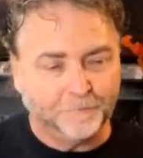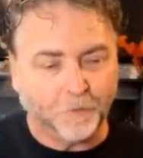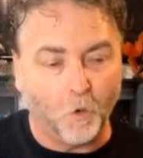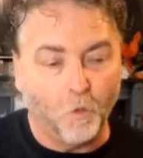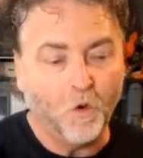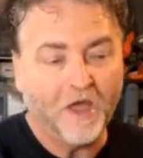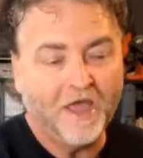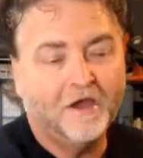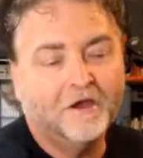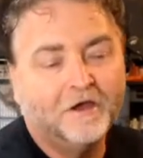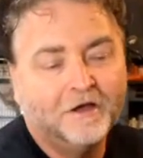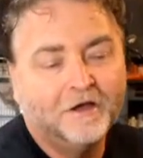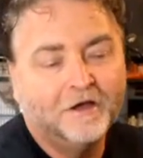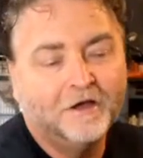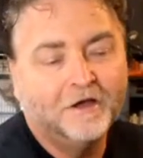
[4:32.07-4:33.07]
where
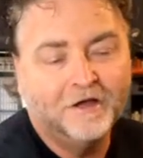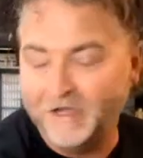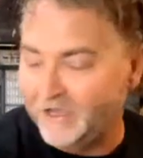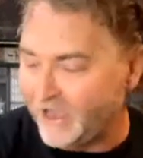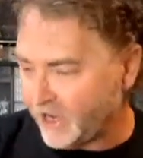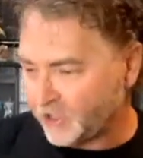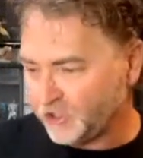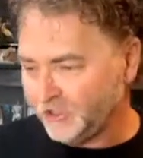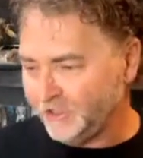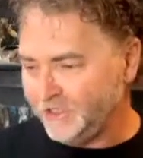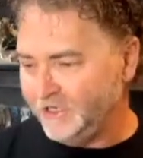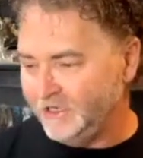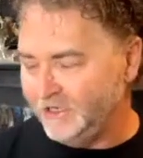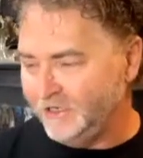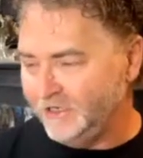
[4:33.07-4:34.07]
I'm
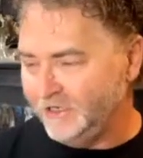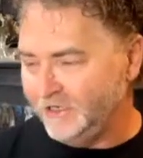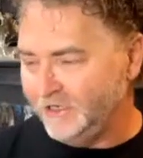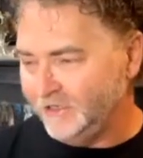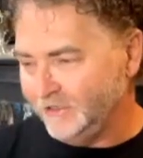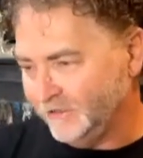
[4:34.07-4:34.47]
going to